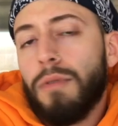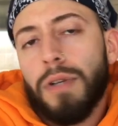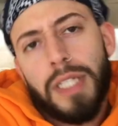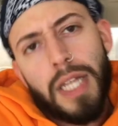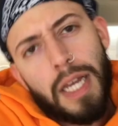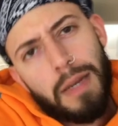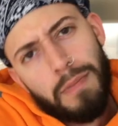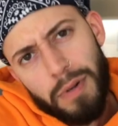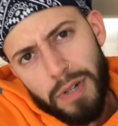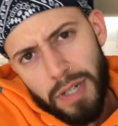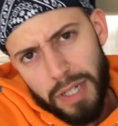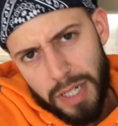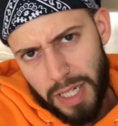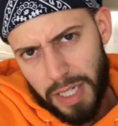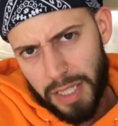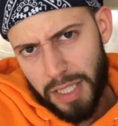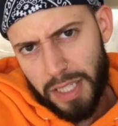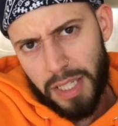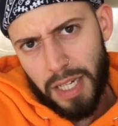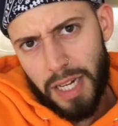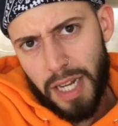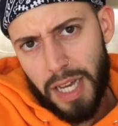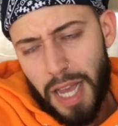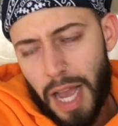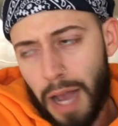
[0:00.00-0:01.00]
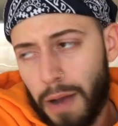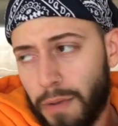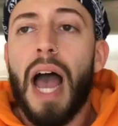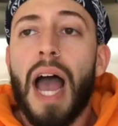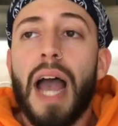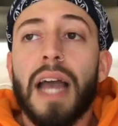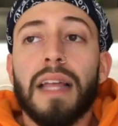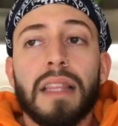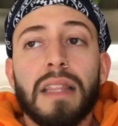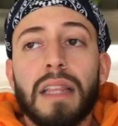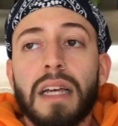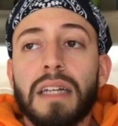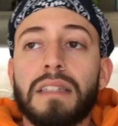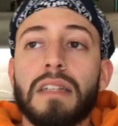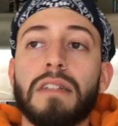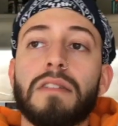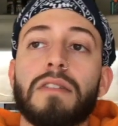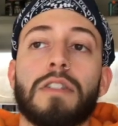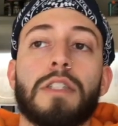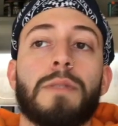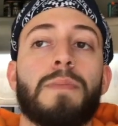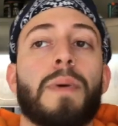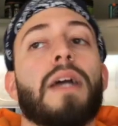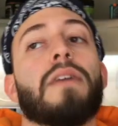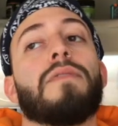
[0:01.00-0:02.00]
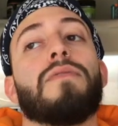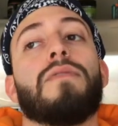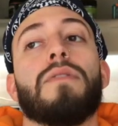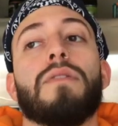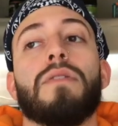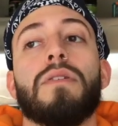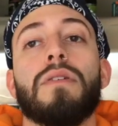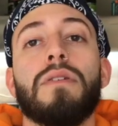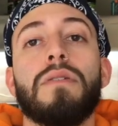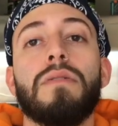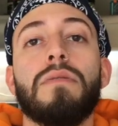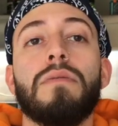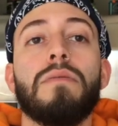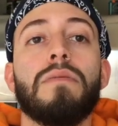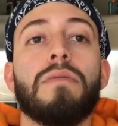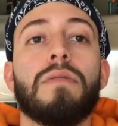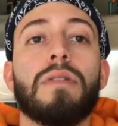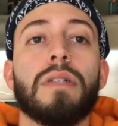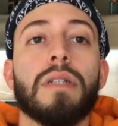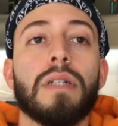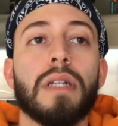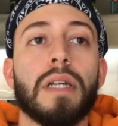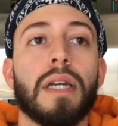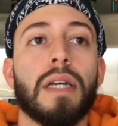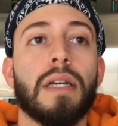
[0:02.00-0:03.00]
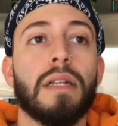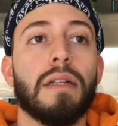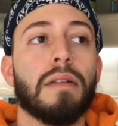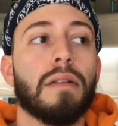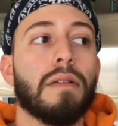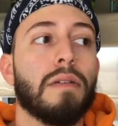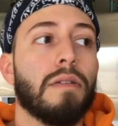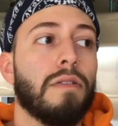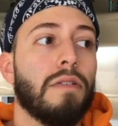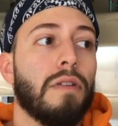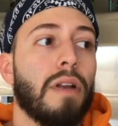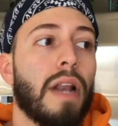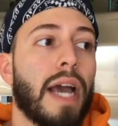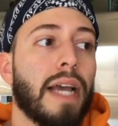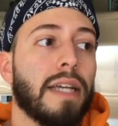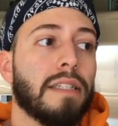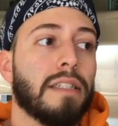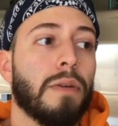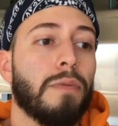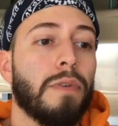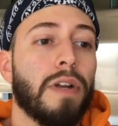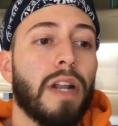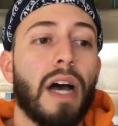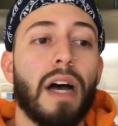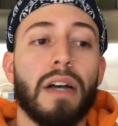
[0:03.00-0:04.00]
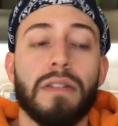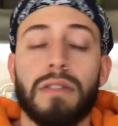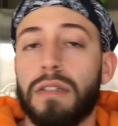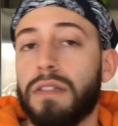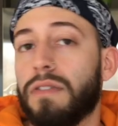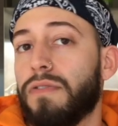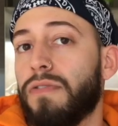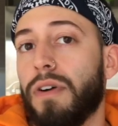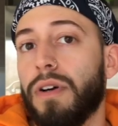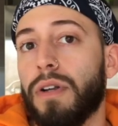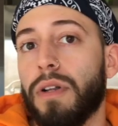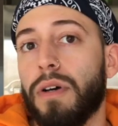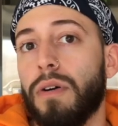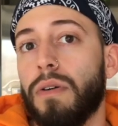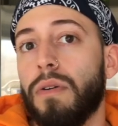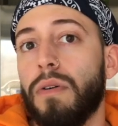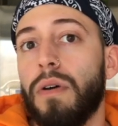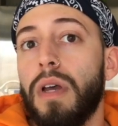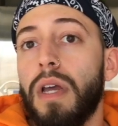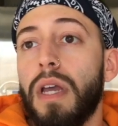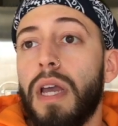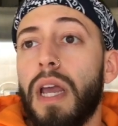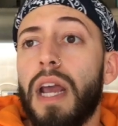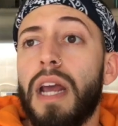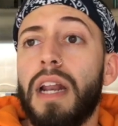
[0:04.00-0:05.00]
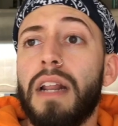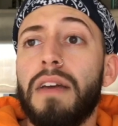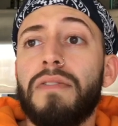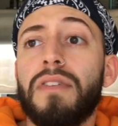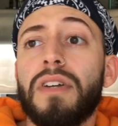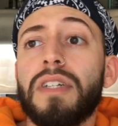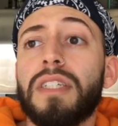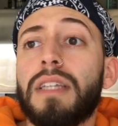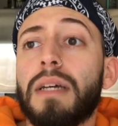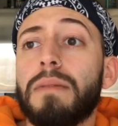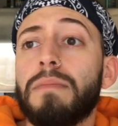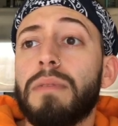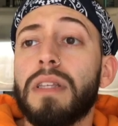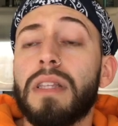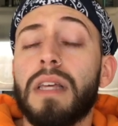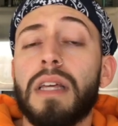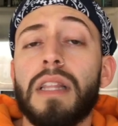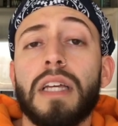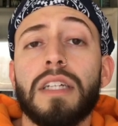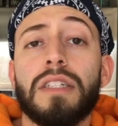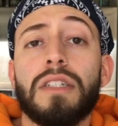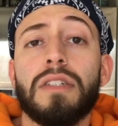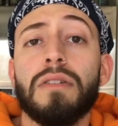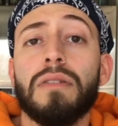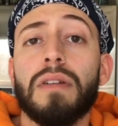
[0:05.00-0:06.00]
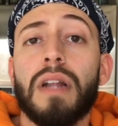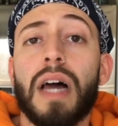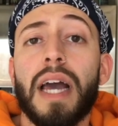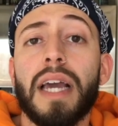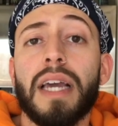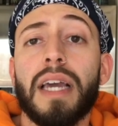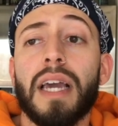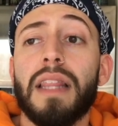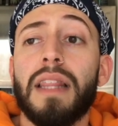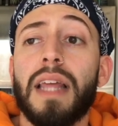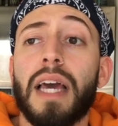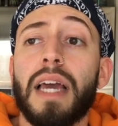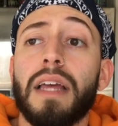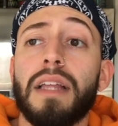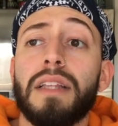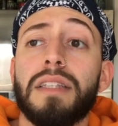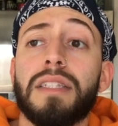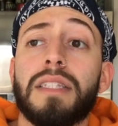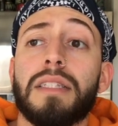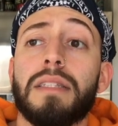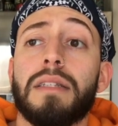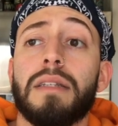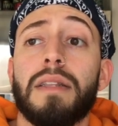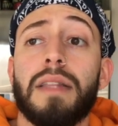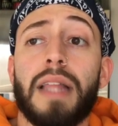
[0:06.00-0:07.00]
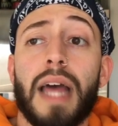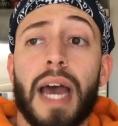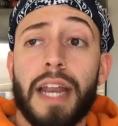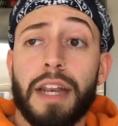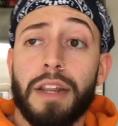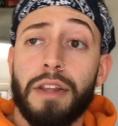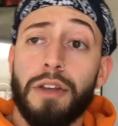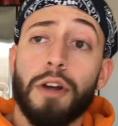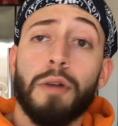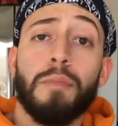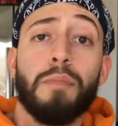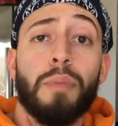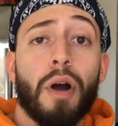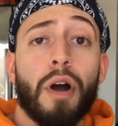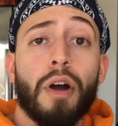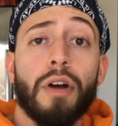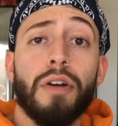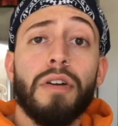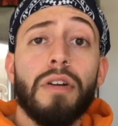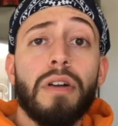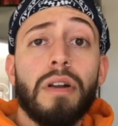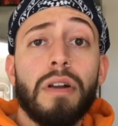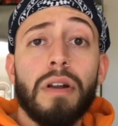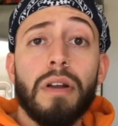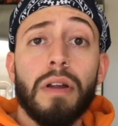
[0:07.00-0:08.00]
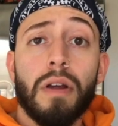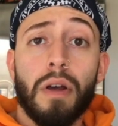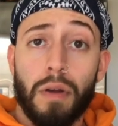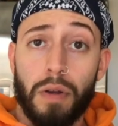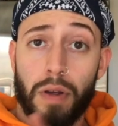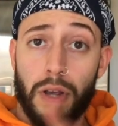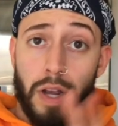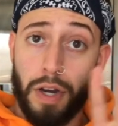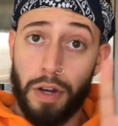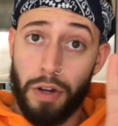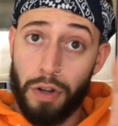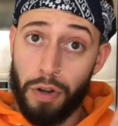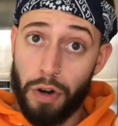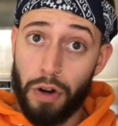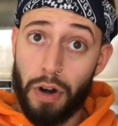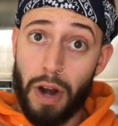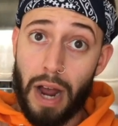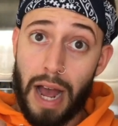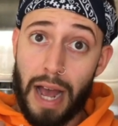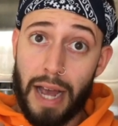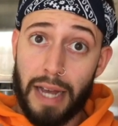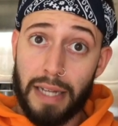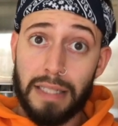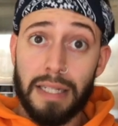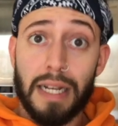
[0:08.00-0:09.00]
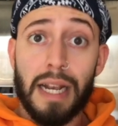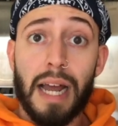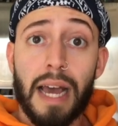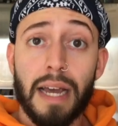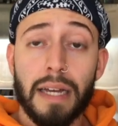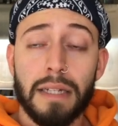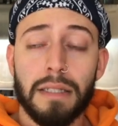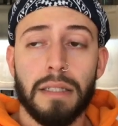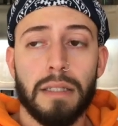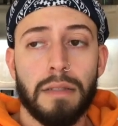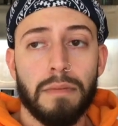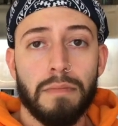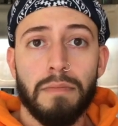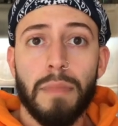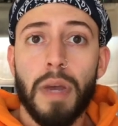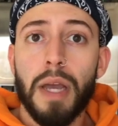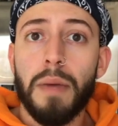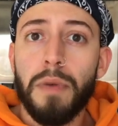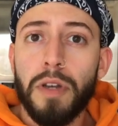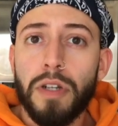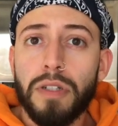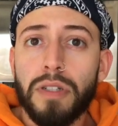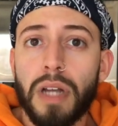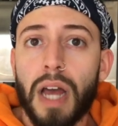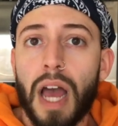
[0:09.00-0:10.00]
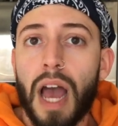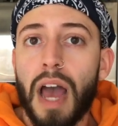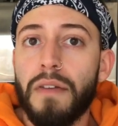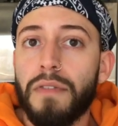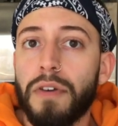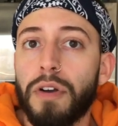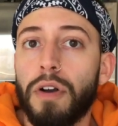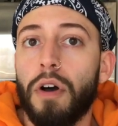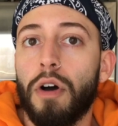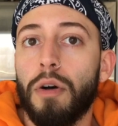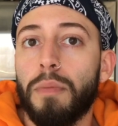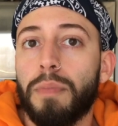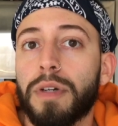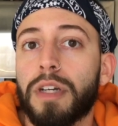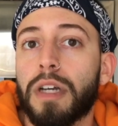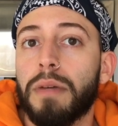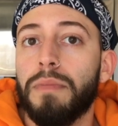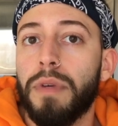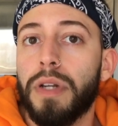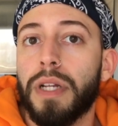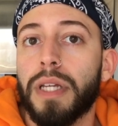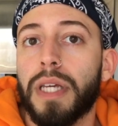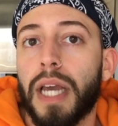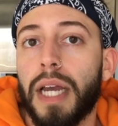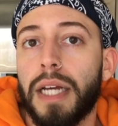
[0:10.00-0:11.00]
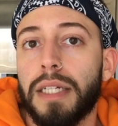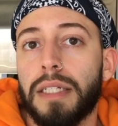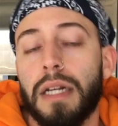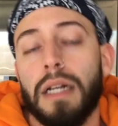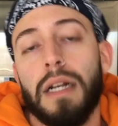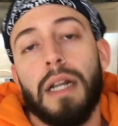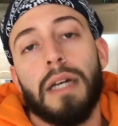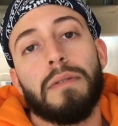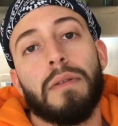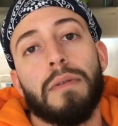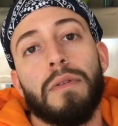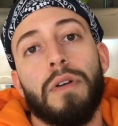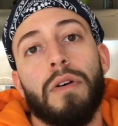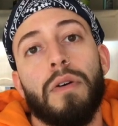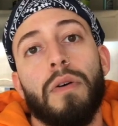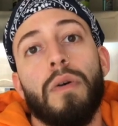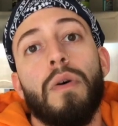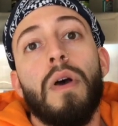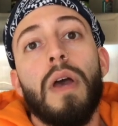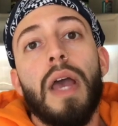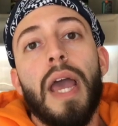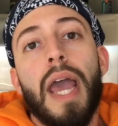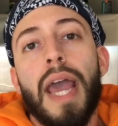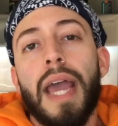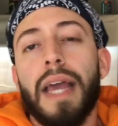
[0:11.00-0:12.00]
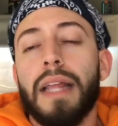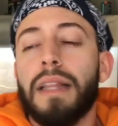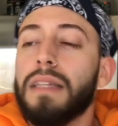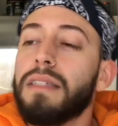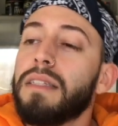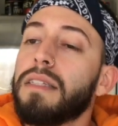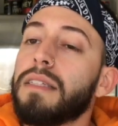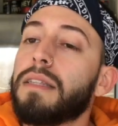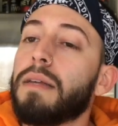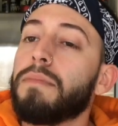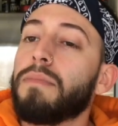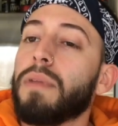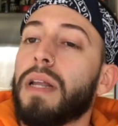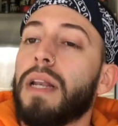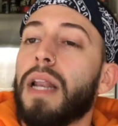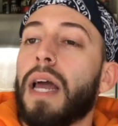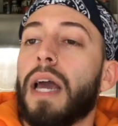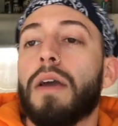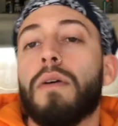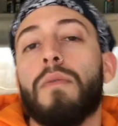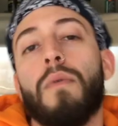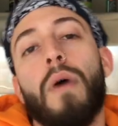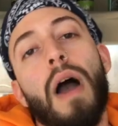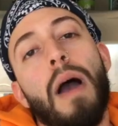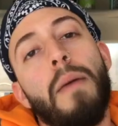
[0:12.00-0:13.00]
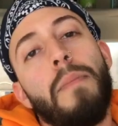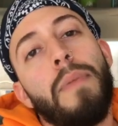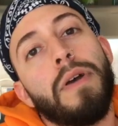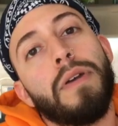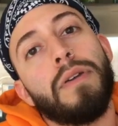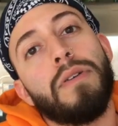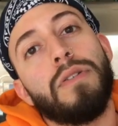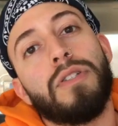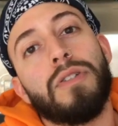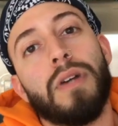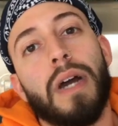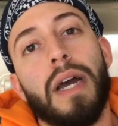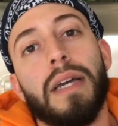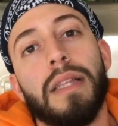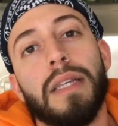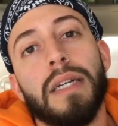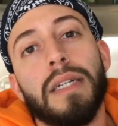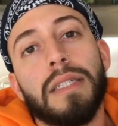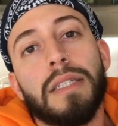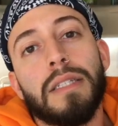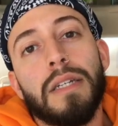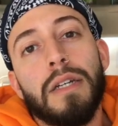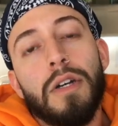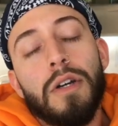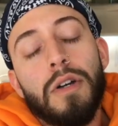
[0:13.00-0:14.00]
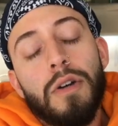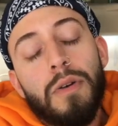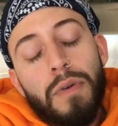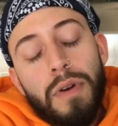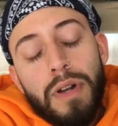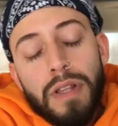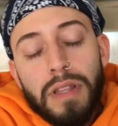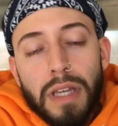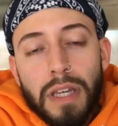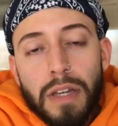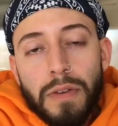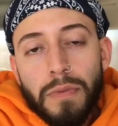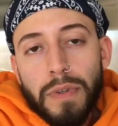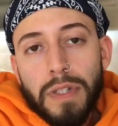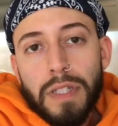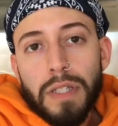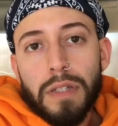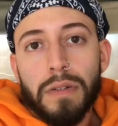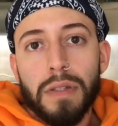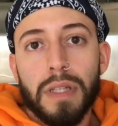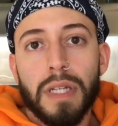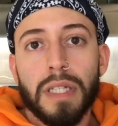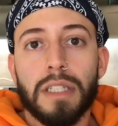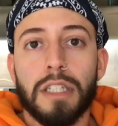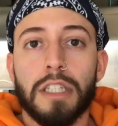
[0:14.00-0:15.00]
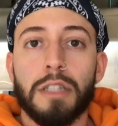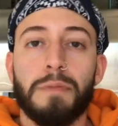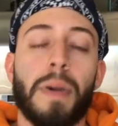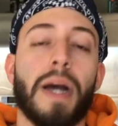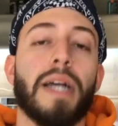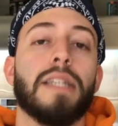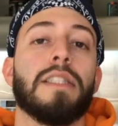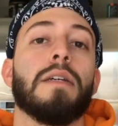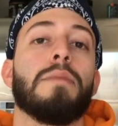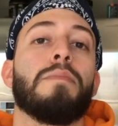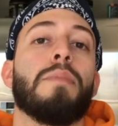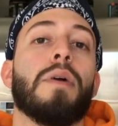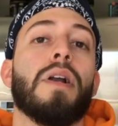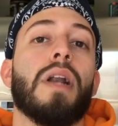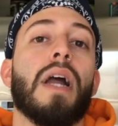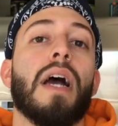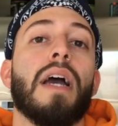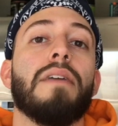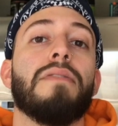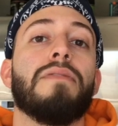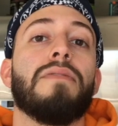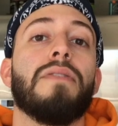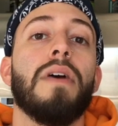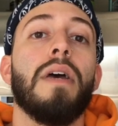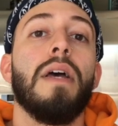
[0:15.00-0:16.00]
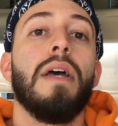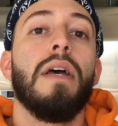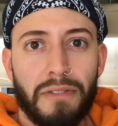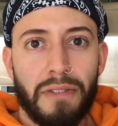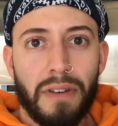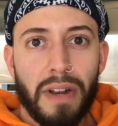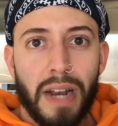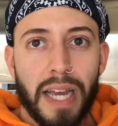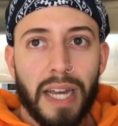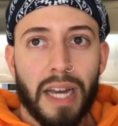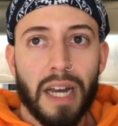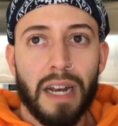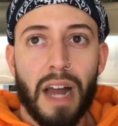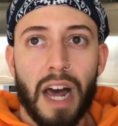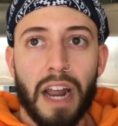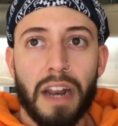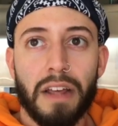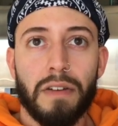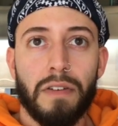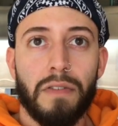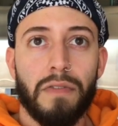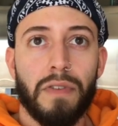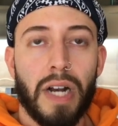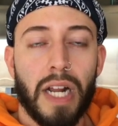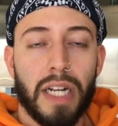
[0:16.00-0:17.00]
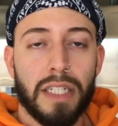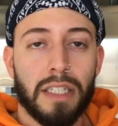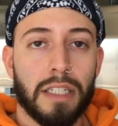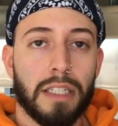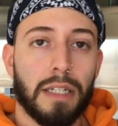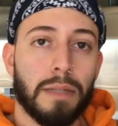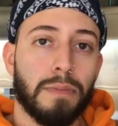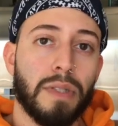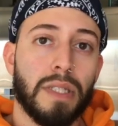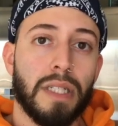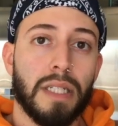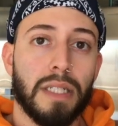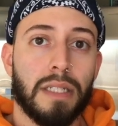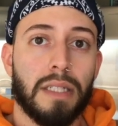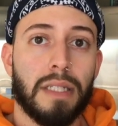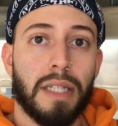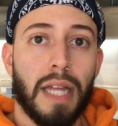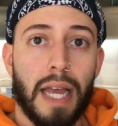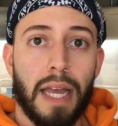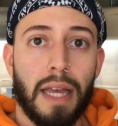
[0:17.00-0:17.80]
Was I born yesterday? I think that's disrespectful. You shouldn't like someone else's photo. And if there's something that you like and that your partner in your eyes lacks, maybe you should have an open communication, let them know, hey, this is something I like, how about you try this? What do you think if we do this to spice up our life? And I feel like a lot of relationships